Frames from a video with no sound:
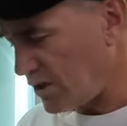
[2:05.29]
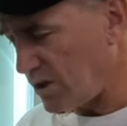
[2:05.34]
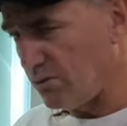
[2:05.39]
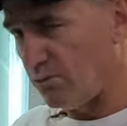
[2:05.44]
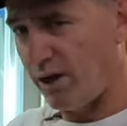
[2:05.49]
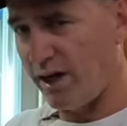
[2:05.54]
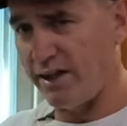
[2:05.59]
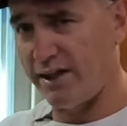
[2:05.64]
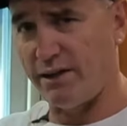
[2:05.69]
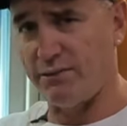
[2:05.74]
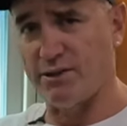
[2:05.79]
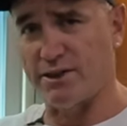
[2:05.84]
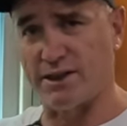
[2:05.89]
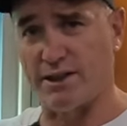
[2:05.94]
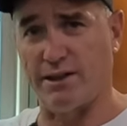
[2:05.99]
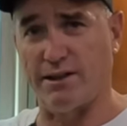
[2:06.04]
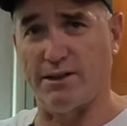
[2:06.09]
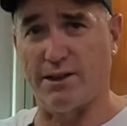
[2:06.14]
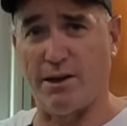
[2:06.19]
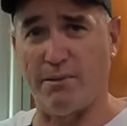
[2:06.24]
Wow, that was
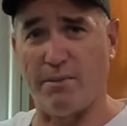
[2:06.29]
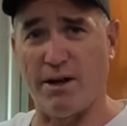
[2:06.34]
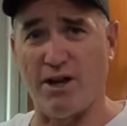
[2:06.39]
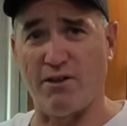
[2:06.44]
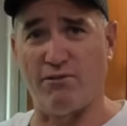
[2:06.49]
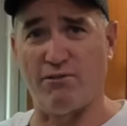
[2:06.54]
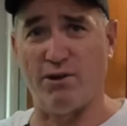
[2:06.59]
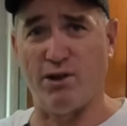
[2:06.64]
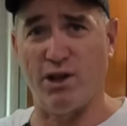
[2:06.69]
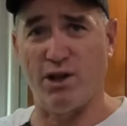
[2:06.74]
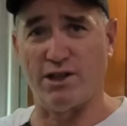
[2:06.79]
a mouthful